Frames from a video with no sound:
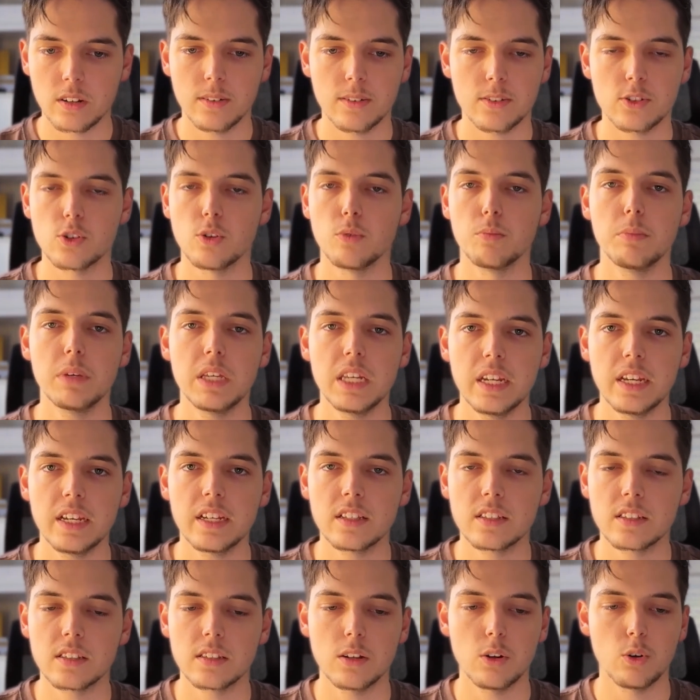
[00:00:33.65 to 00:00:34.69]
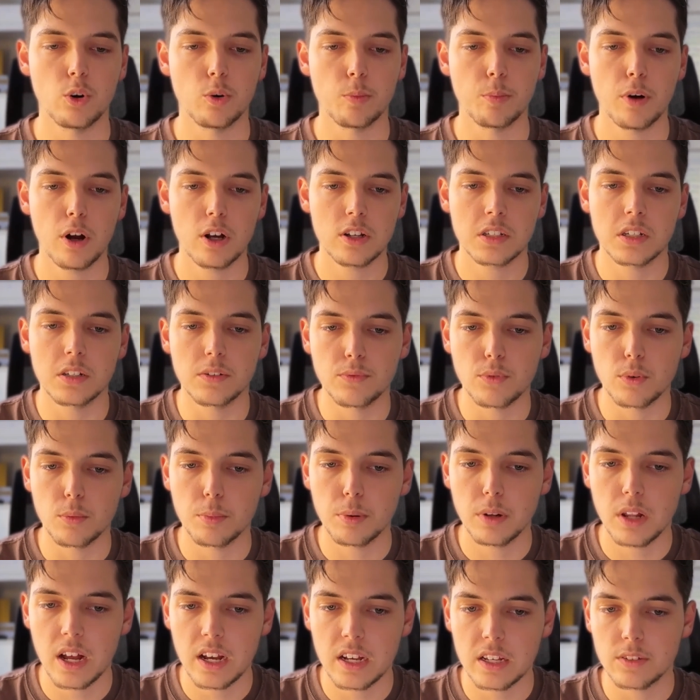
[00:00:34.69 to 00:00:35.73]
So meetings or positive
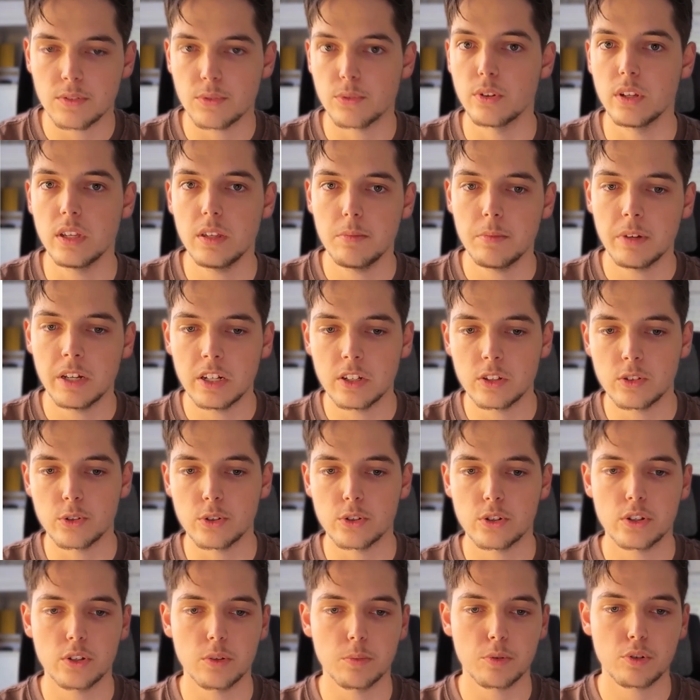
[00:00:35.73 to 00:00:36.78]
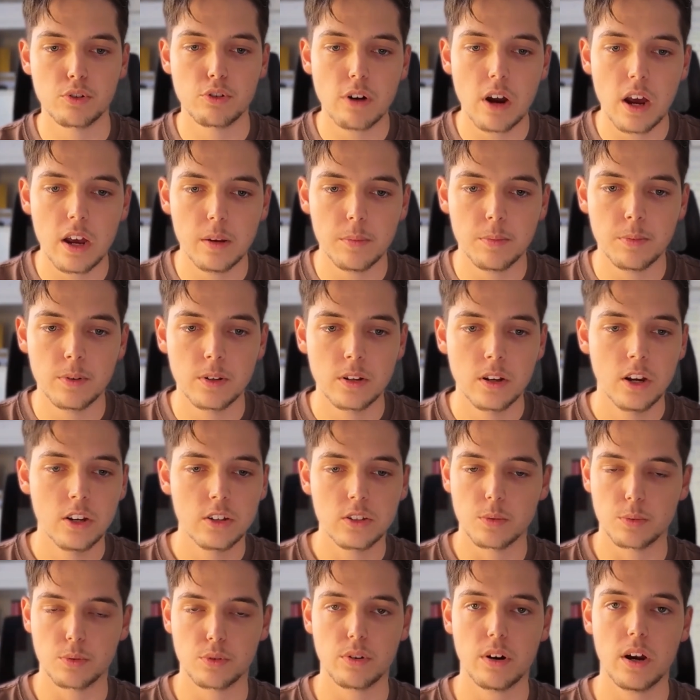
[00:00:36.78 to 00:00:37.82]
replies for emailed or
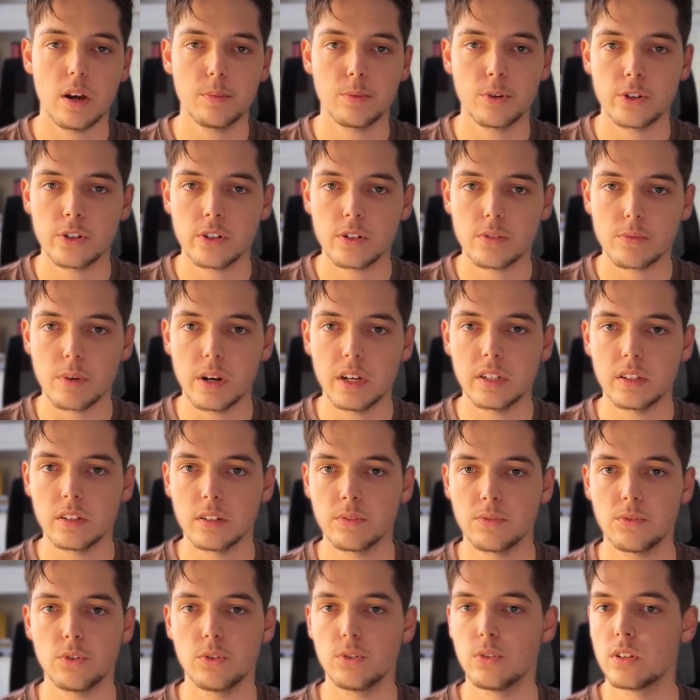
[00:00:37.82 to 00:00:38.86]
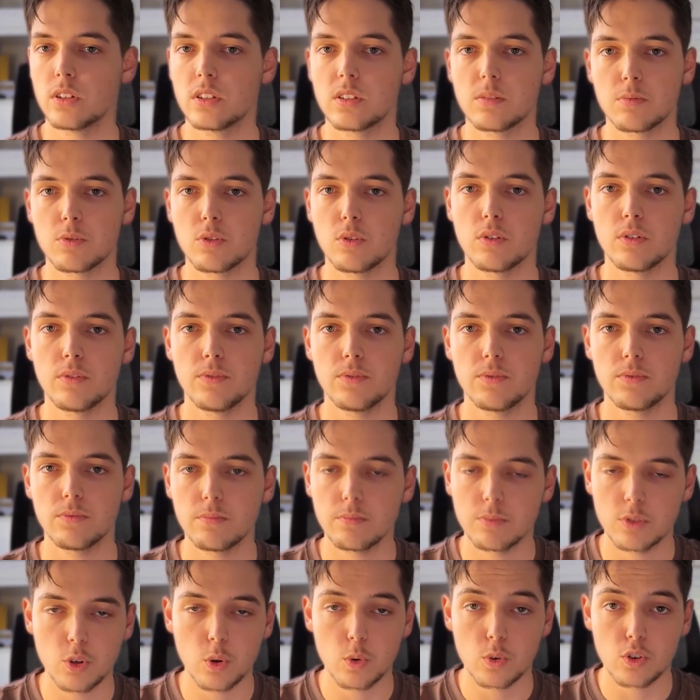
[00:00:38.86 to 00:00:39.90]
subscribers, right? If you're doing some sort of
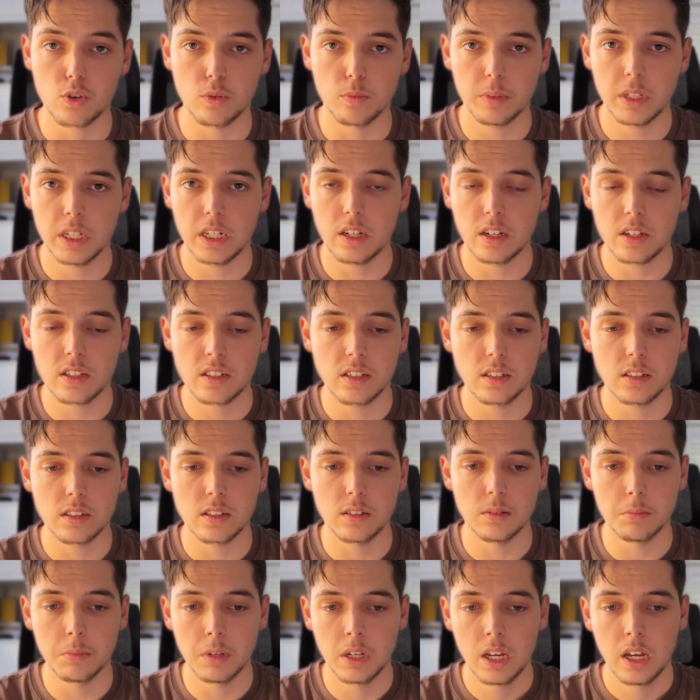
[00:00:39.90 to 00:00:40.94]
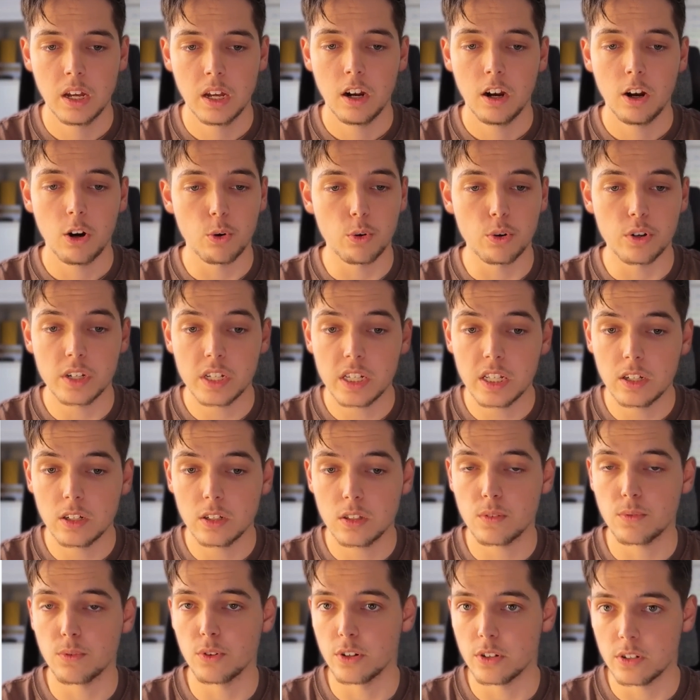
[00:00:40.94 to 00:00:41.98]
social media system or deals
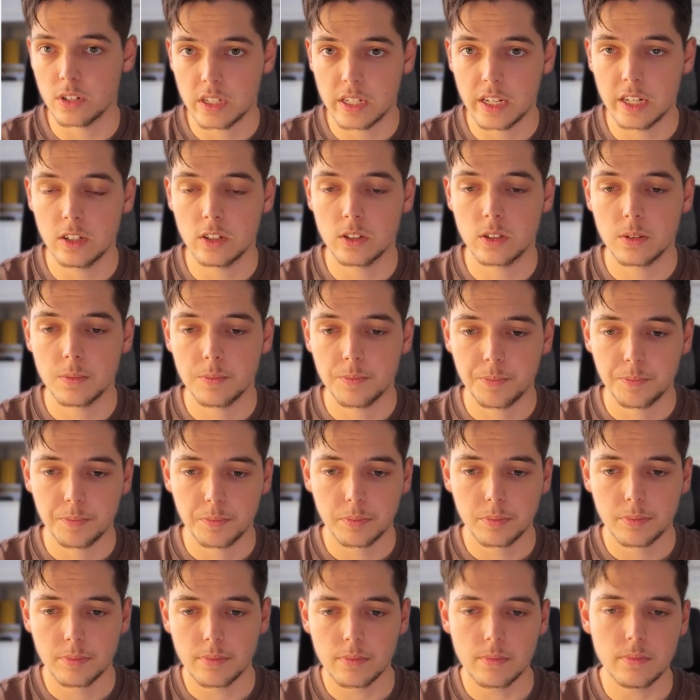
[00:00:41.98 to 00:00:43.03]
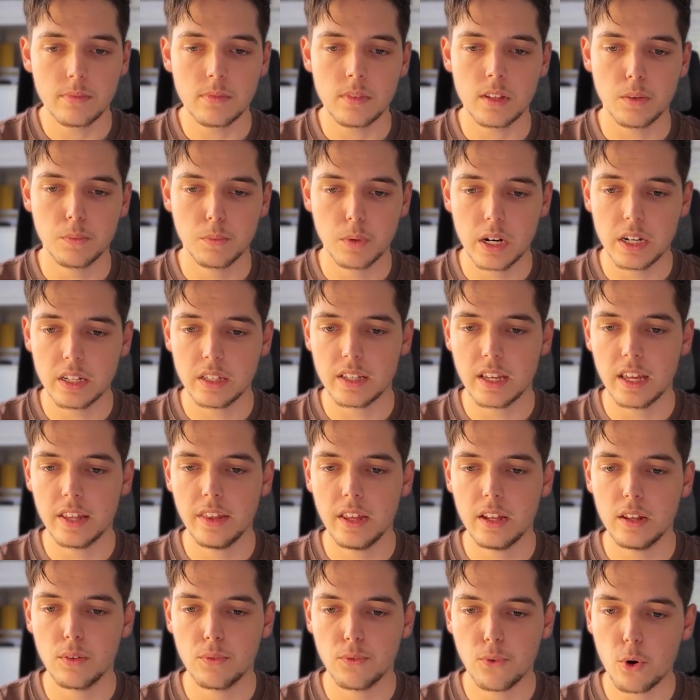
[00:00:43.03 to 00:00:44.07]
for your sales, right? And
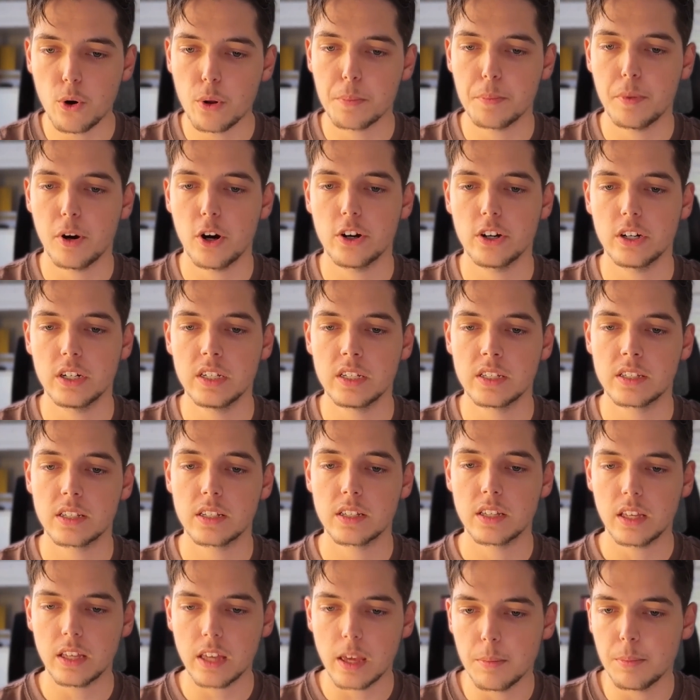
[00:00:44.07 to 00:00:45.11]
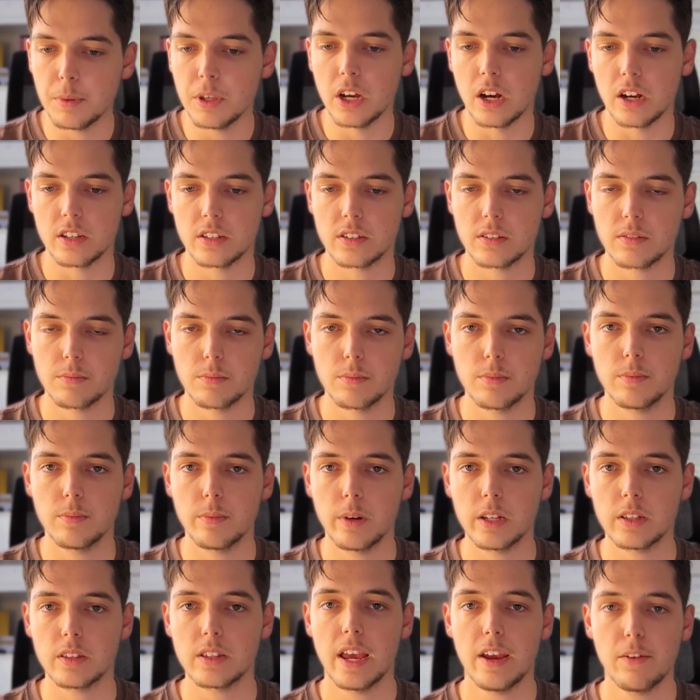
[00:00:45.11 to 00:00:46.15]
then the fourth part is KPIs,
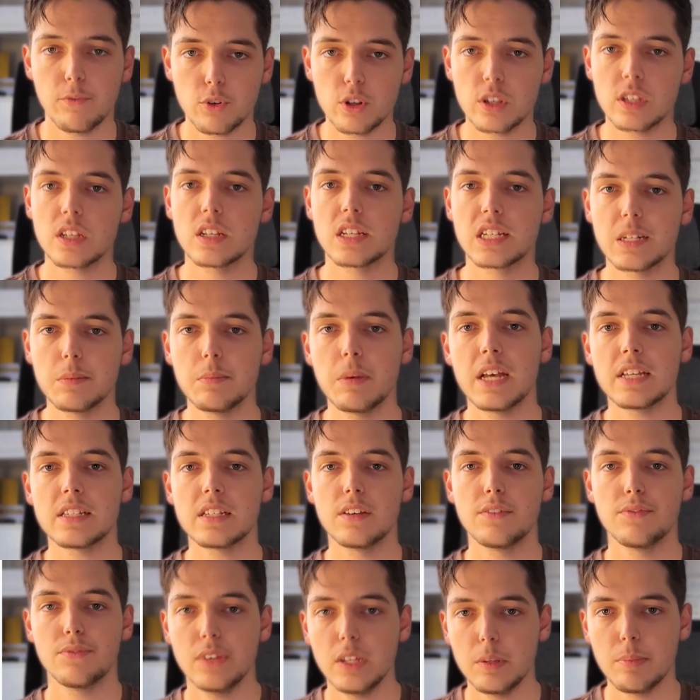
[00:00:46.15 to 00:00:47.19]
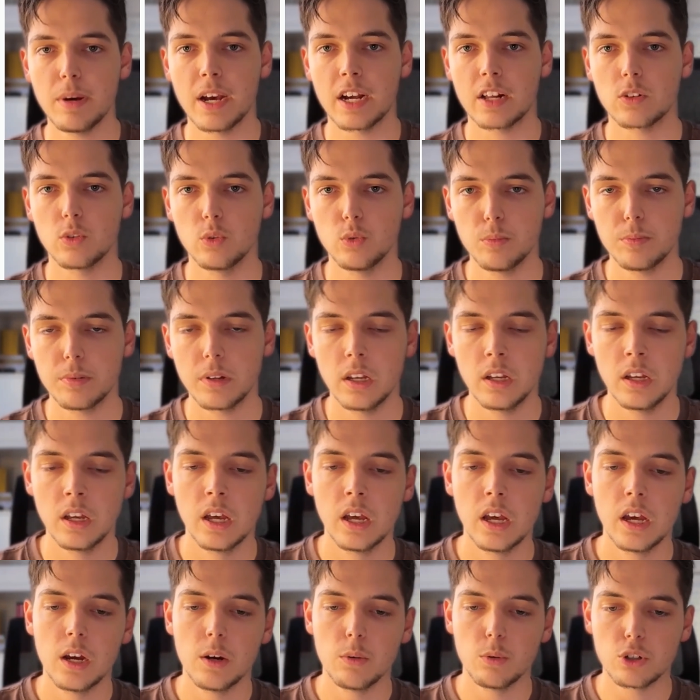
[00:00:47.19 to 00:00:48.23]
right? Every system has a feedback loop,
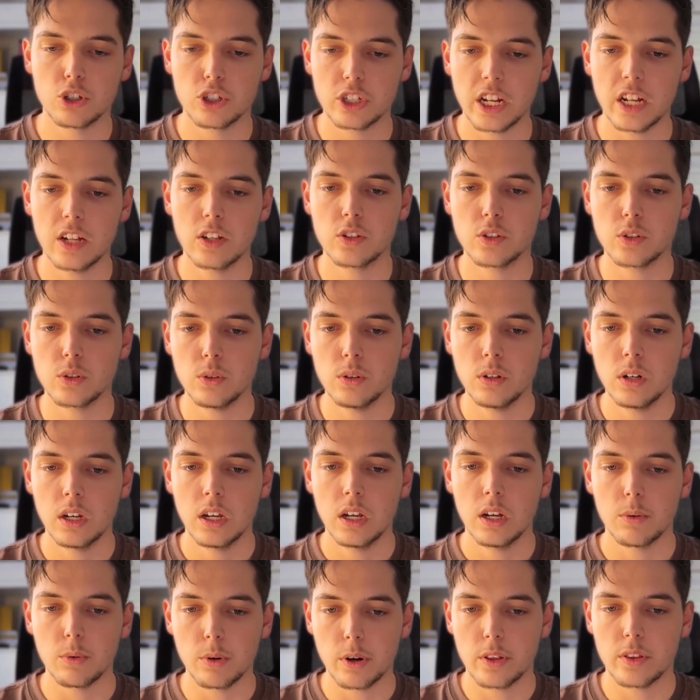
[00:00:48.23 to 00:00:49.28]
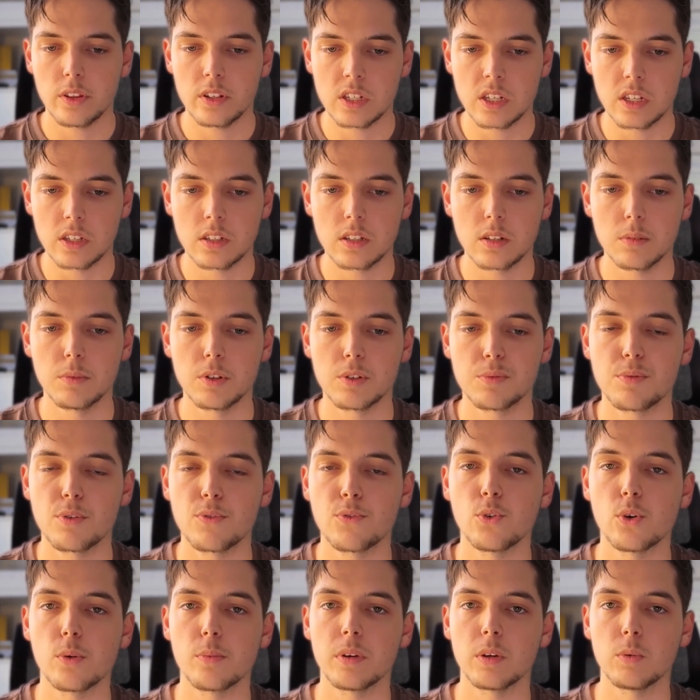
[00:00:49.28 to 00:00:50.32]
which tells you where the system is
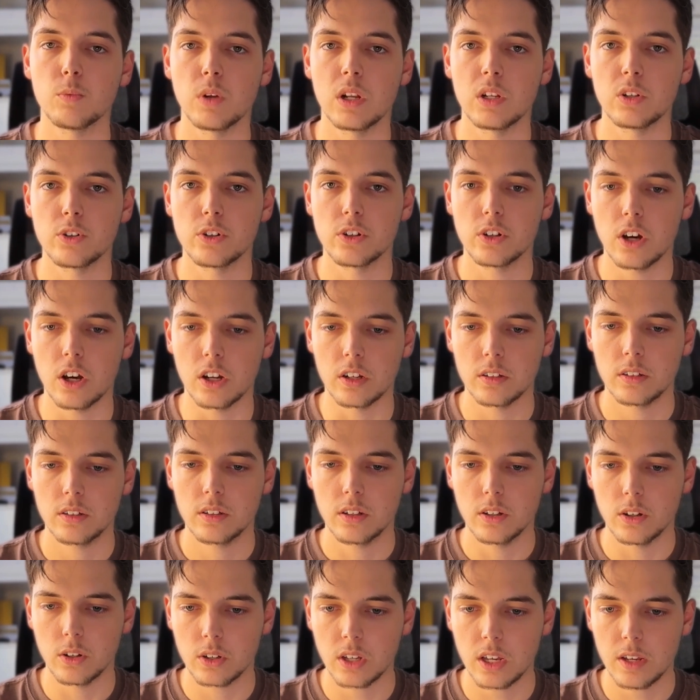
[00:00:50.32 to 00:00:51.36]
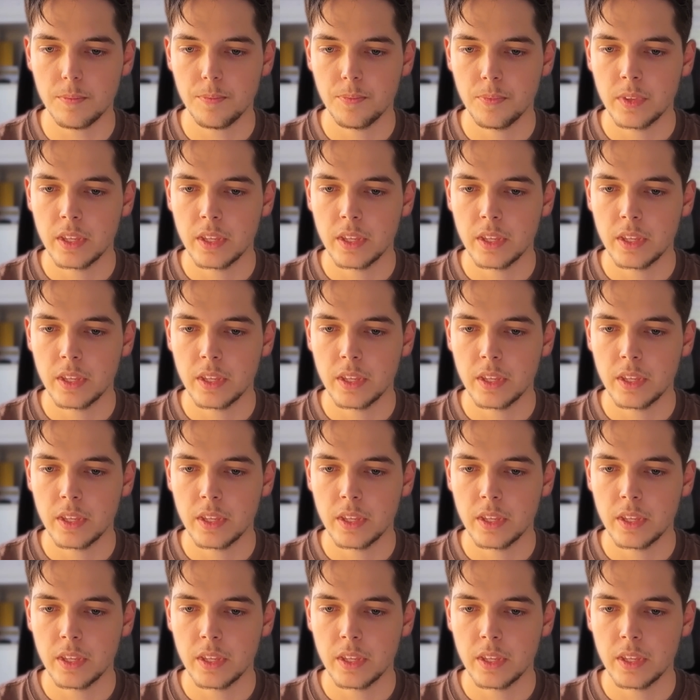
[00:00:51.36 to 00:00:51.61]
performing well or not. Okay.